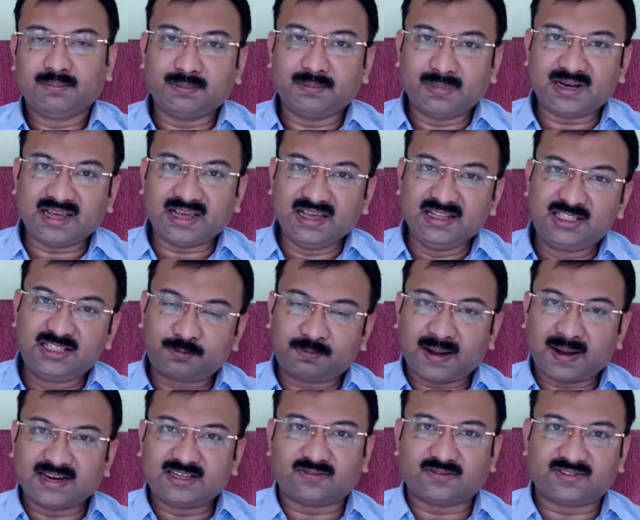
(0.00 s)
But in
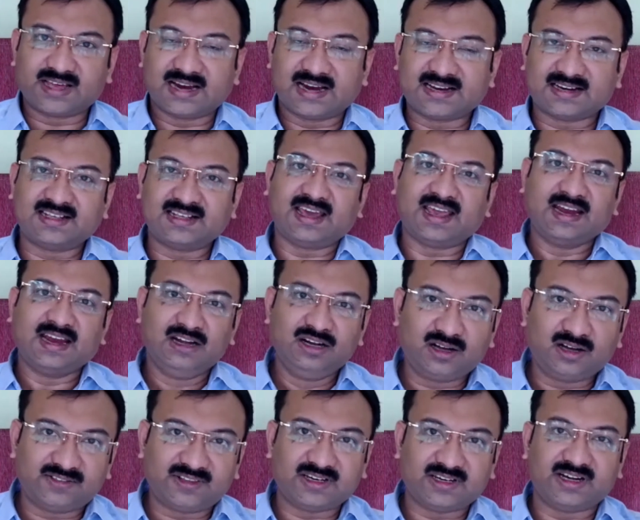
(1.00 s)
spite of that, at the
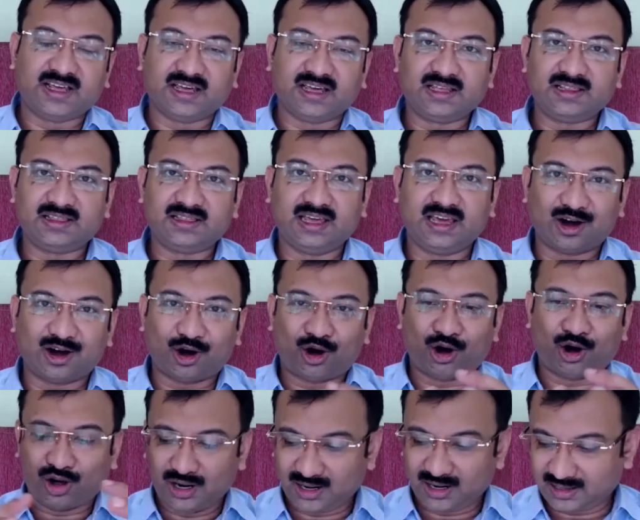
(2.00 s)
end of the day, they
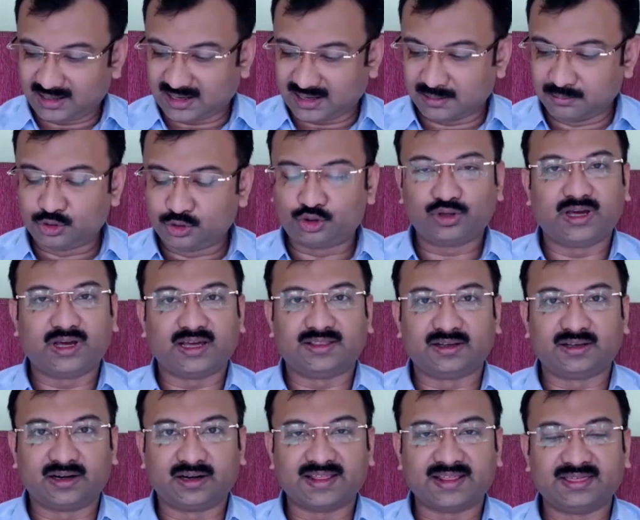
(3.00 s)
all come
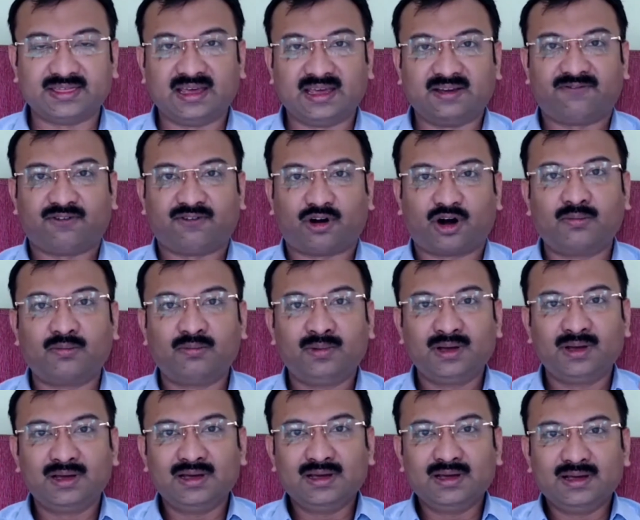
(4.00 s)
together and they
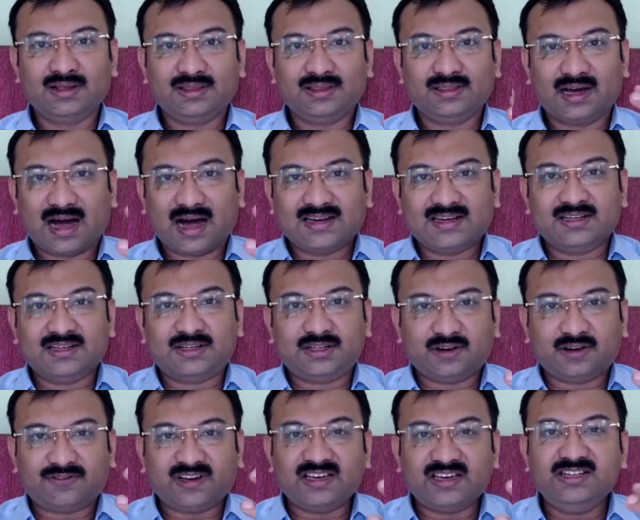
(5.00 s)
form the identity
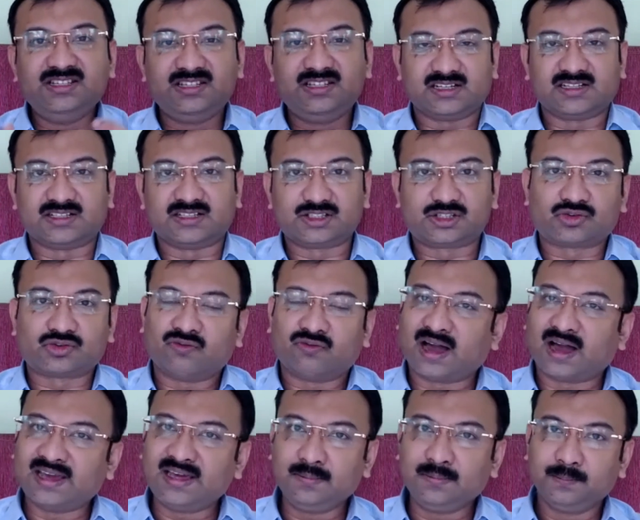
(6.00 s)
of Indians.
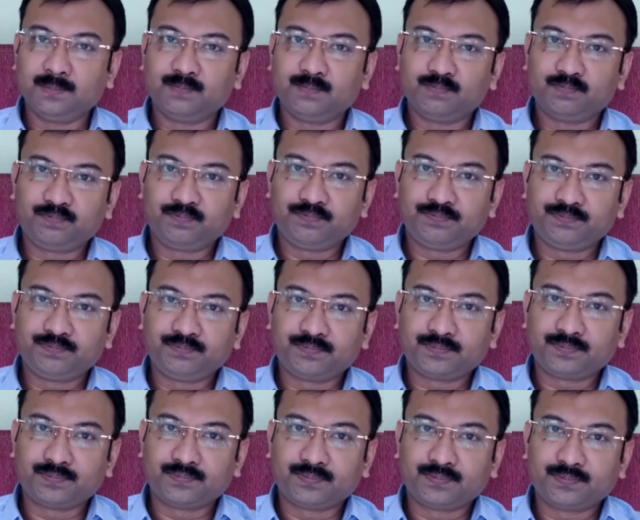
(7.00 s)
Why?
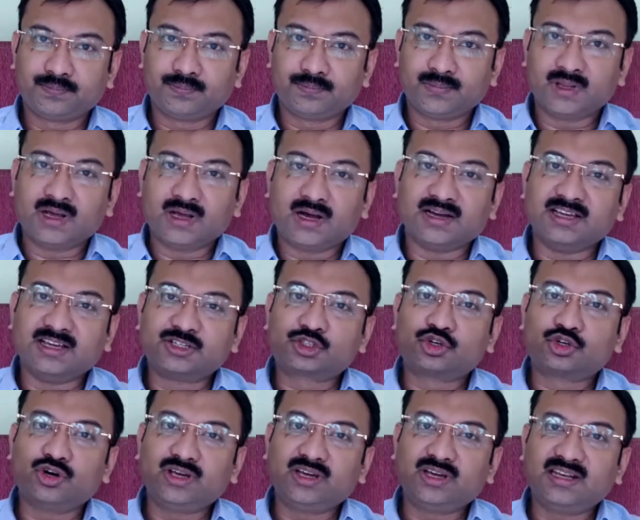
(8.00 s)
A
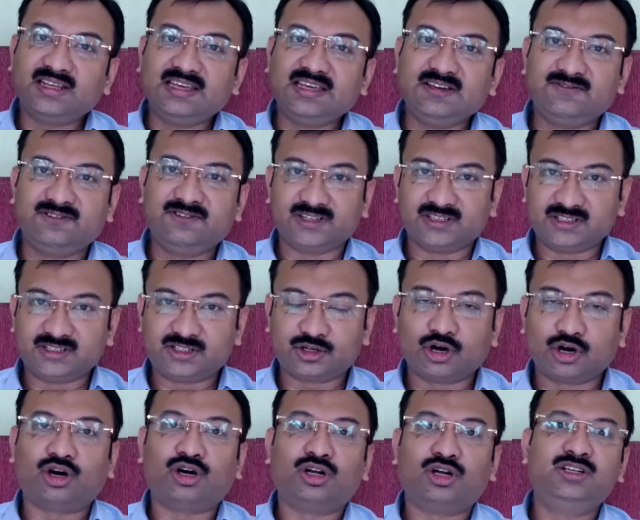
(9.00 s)
historical event
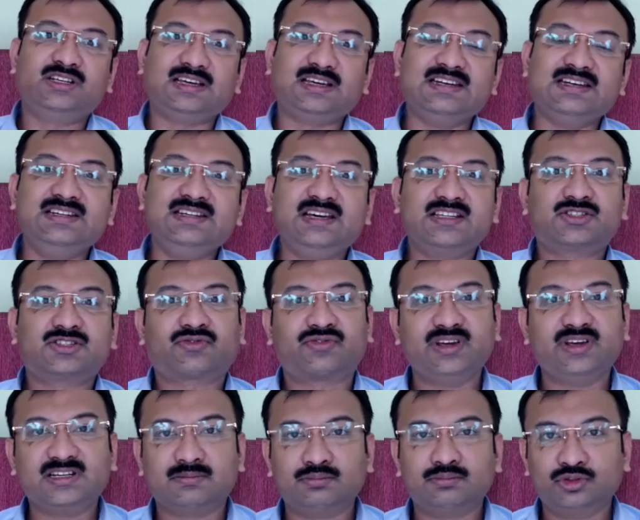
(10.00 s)
called India's
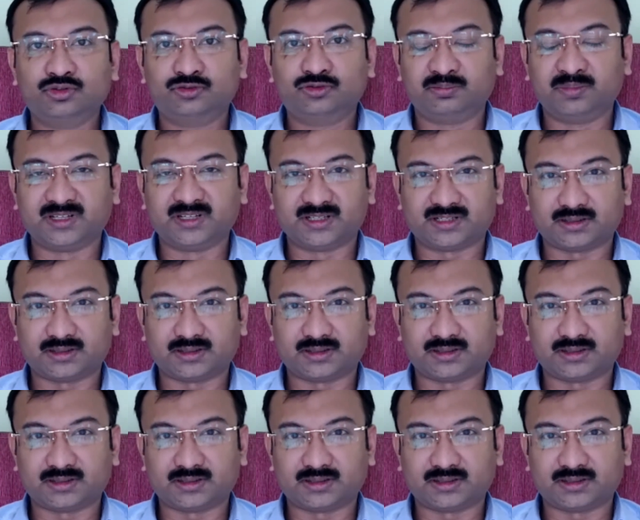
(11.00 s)
freedom movement.